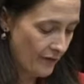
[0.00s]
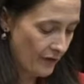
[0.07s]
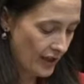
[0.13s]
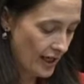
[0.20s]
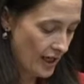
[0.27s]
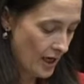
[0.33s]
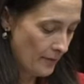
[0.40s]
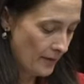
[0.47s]

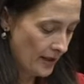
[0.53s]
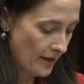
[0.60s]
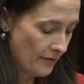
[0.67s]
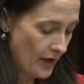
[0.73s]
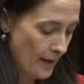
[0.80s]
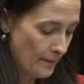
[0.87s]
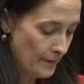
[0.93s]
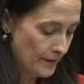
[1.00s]
gave
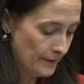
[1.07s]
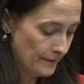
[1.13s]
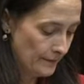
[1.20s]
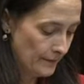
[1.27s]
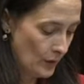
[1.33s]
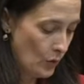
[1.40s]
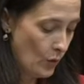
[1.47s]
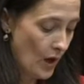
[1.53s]
up.
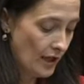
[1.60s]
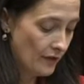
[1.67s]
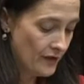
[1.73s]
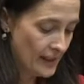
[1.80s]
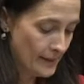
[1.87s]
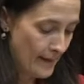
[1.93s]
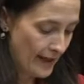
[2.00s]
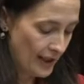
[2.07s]
One of his
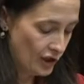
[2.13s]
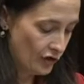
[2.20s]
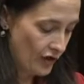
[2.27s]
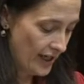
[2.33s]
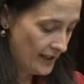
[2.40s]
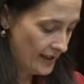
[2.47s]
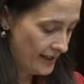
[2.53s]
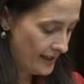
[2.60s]
many
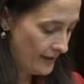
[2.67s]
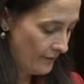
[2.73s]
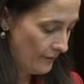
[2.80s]
traits.